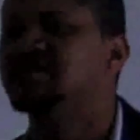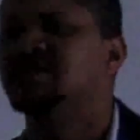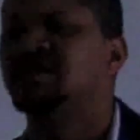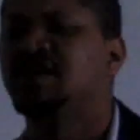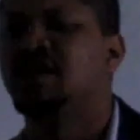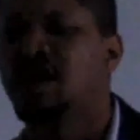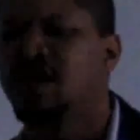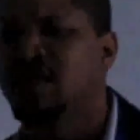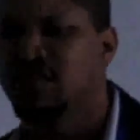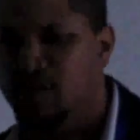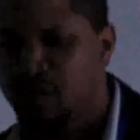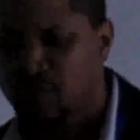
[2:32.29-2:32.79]
in
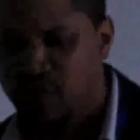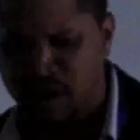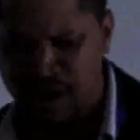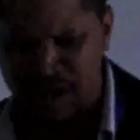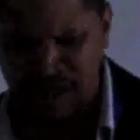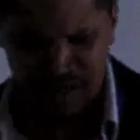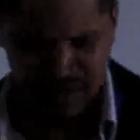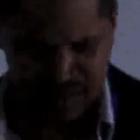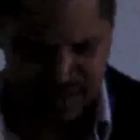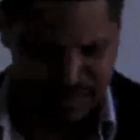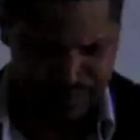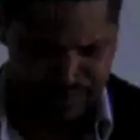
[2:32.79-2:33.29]
other
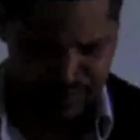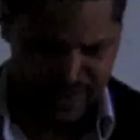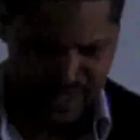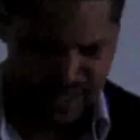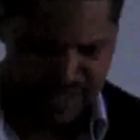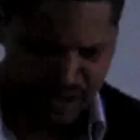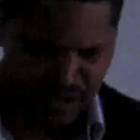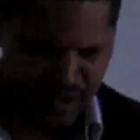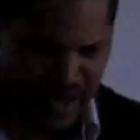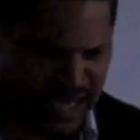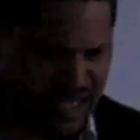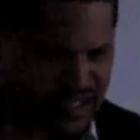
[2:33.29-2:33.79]
words,
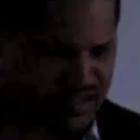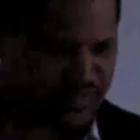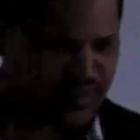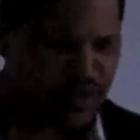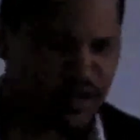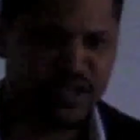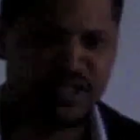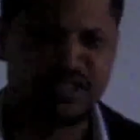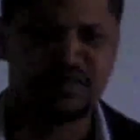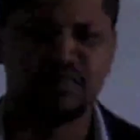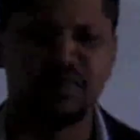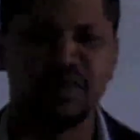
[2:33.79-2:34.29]

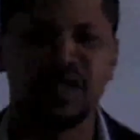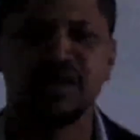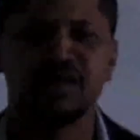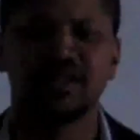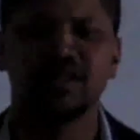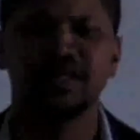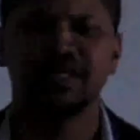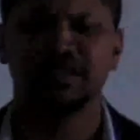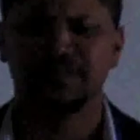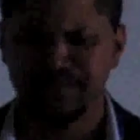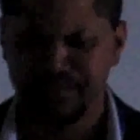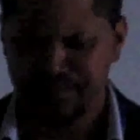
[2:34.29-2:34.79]
transfer is
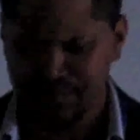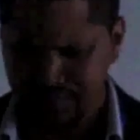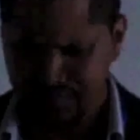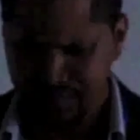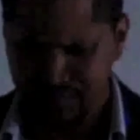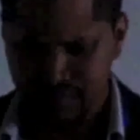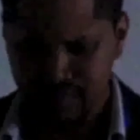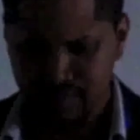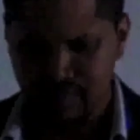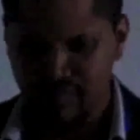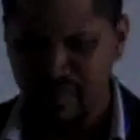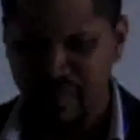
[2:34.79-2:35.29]
merely
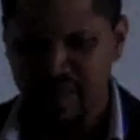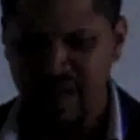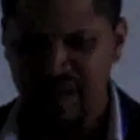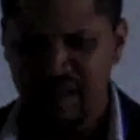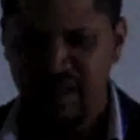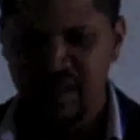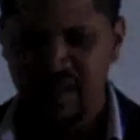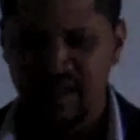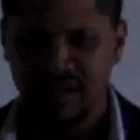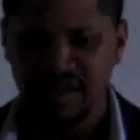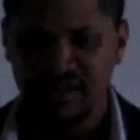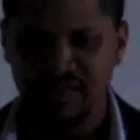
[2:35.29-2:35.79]

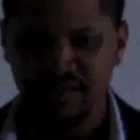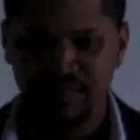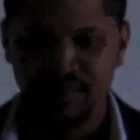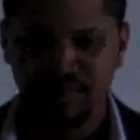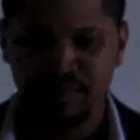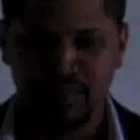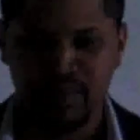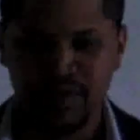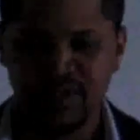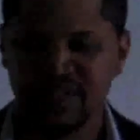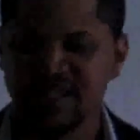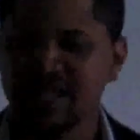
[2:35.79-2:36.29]

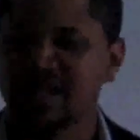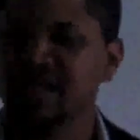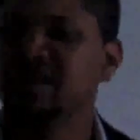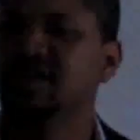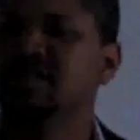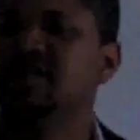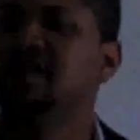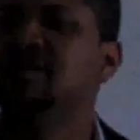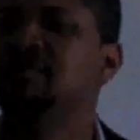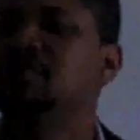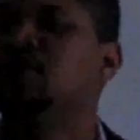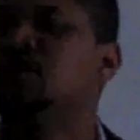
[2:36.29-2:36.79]
presenting
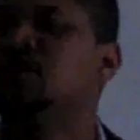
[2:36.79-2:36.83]
them